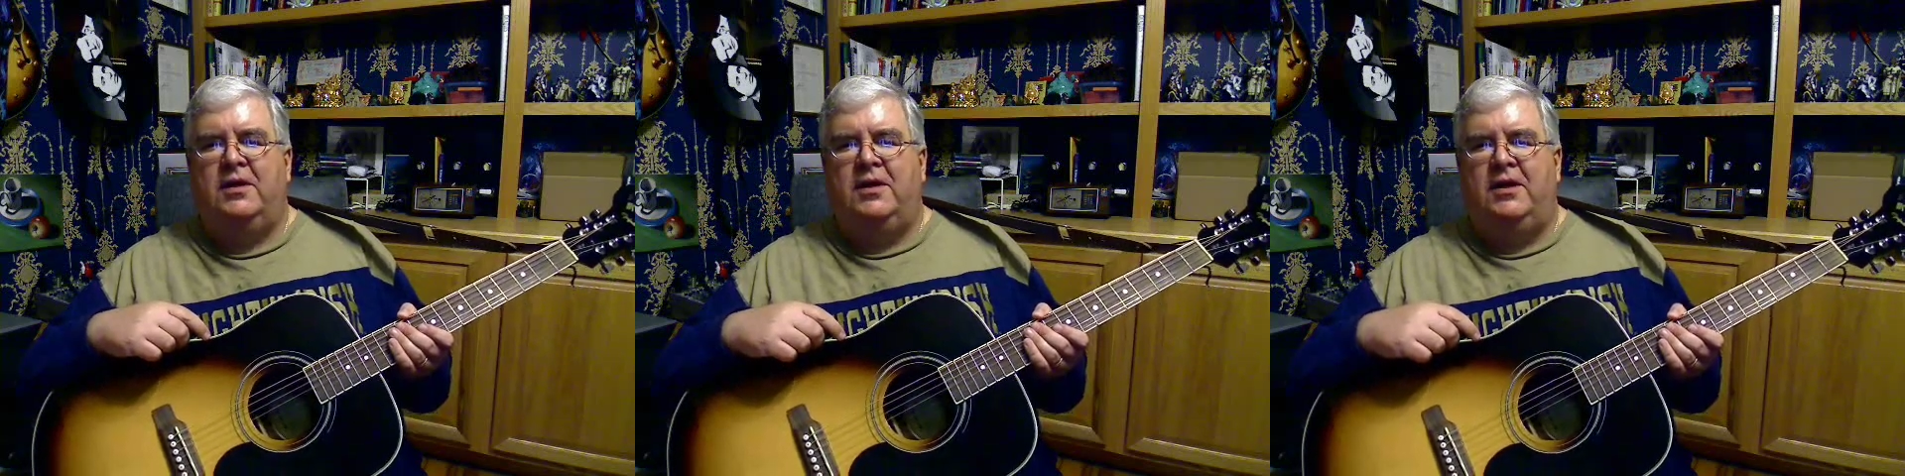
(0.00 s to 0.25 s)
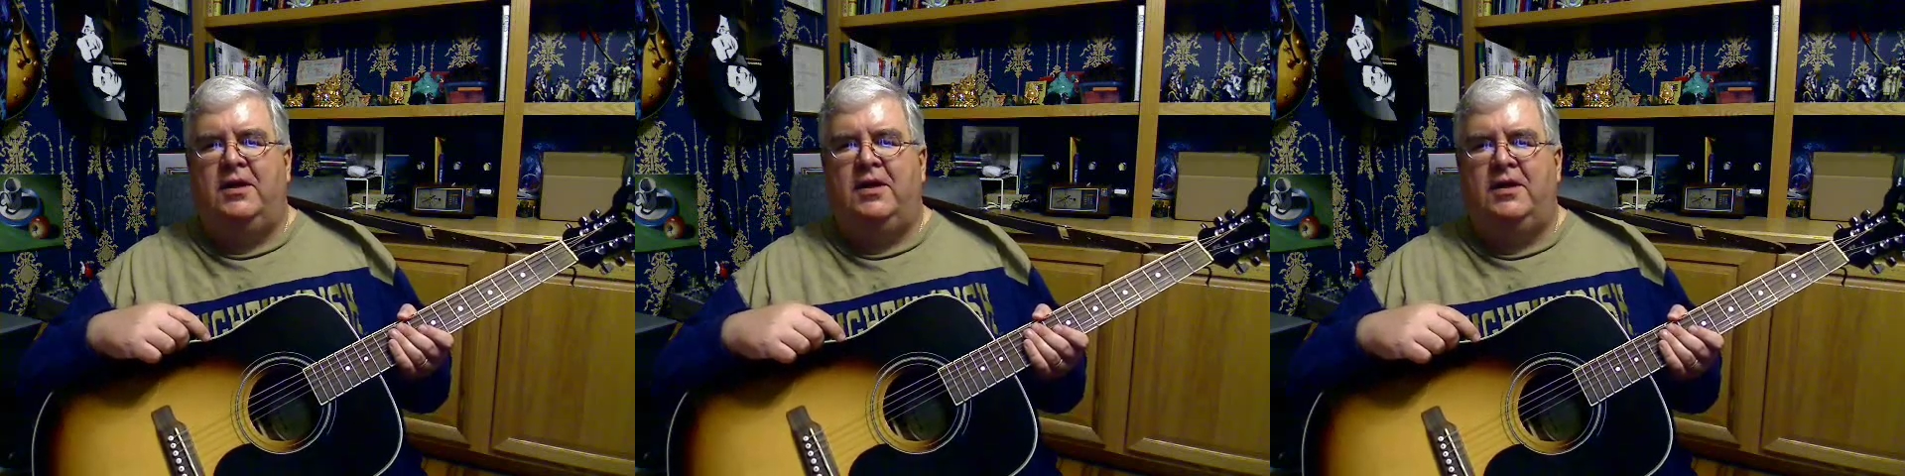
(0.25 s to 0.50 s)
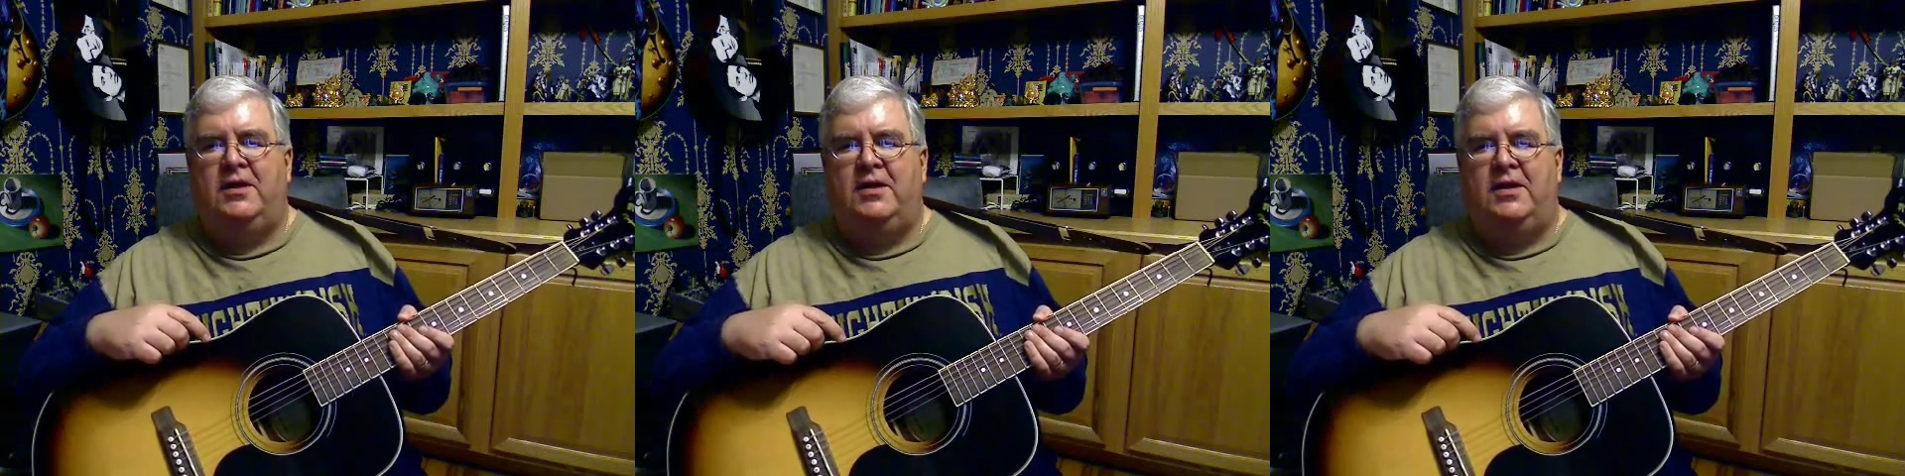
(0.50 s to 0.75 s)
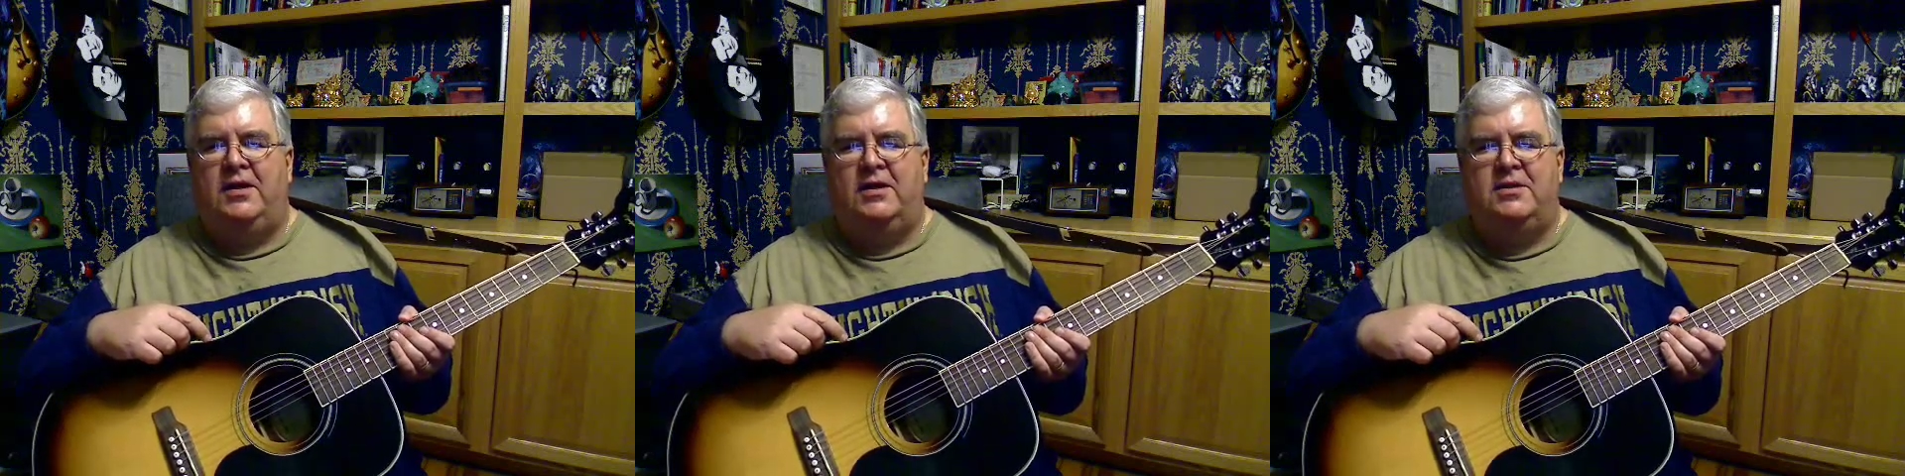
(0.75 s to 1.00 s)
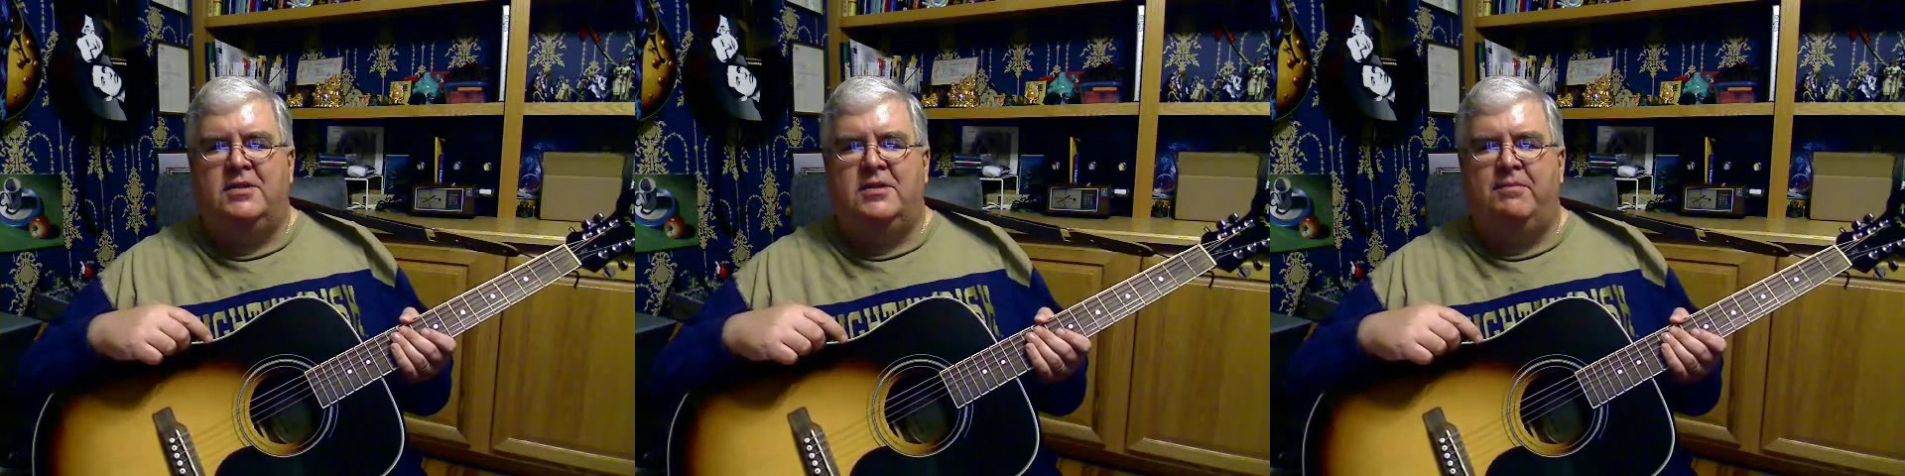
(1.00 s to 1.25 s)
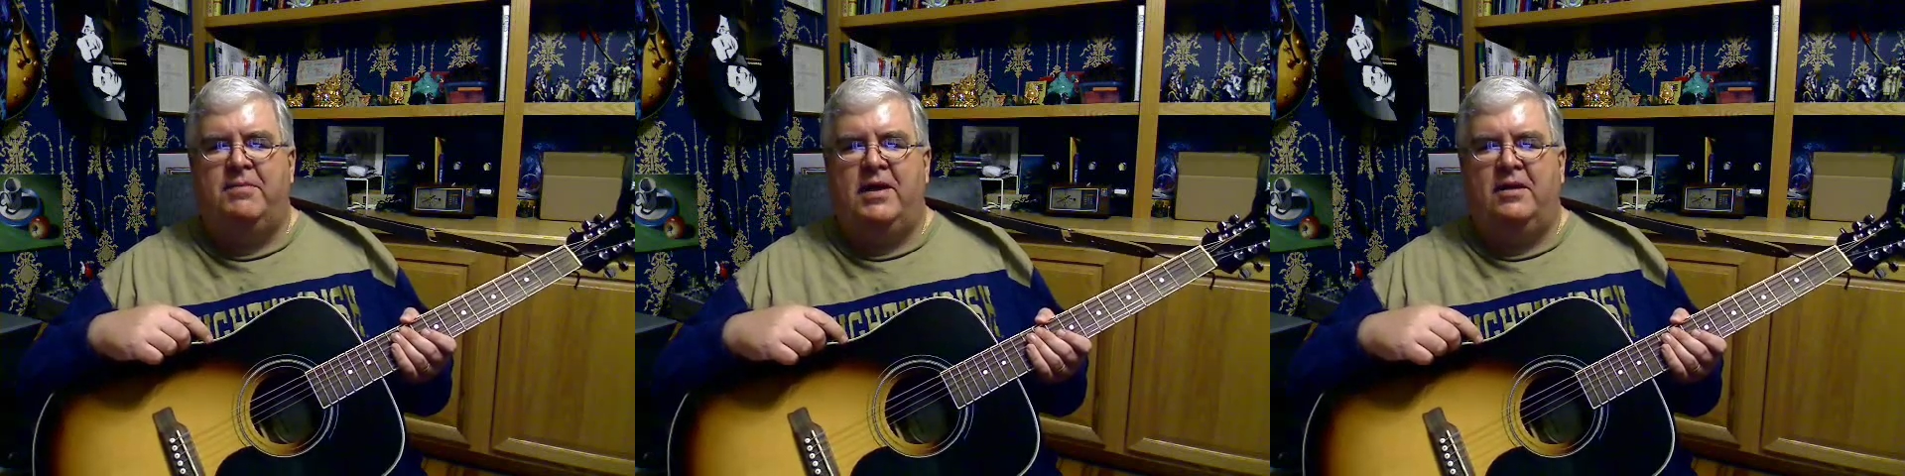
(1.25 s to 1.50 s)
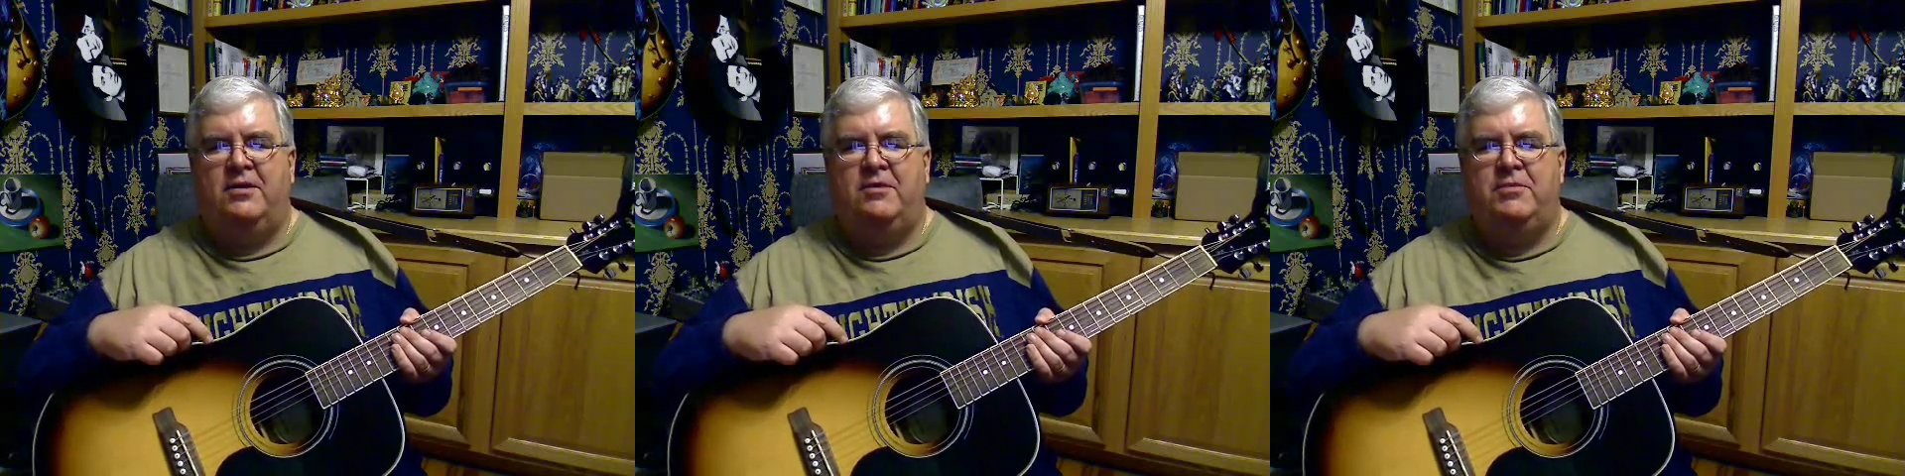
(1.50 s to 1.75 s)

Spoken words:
and stopped by a little